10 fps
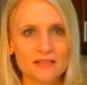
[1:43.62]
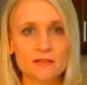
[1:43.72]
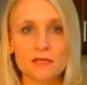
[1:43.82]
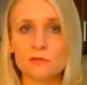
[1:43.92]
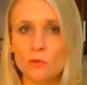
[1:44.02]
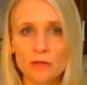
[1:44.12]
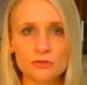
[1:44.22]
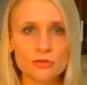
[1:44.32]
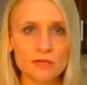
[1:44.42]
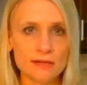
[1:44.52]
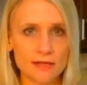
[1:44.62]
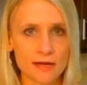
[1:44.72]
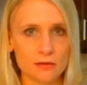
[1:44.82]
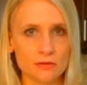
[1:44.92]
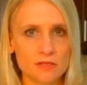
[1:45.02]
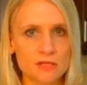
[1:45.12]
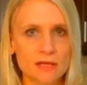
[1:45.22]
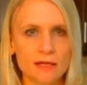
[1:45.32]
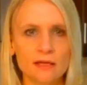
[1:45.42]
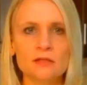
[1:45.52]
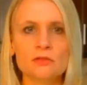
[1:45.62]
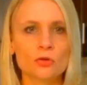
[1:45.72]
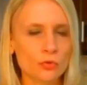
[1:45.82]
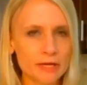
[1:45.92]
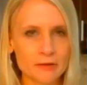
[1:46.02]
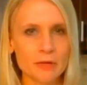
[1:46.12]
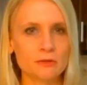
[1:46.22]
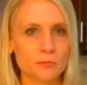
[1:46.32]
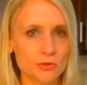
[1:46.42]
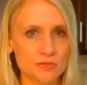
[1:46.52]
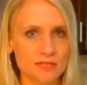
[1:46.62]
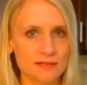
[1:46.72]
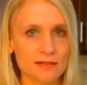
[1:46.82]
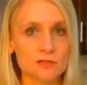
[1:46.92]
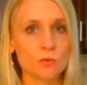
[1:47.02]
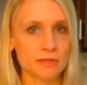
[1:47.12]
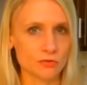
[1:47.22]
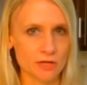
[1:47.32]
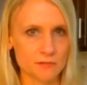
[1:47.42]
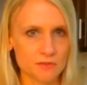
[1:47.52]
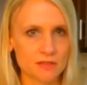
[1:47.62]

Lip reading: has 180 calories and has a great amount of protein at 20 grams.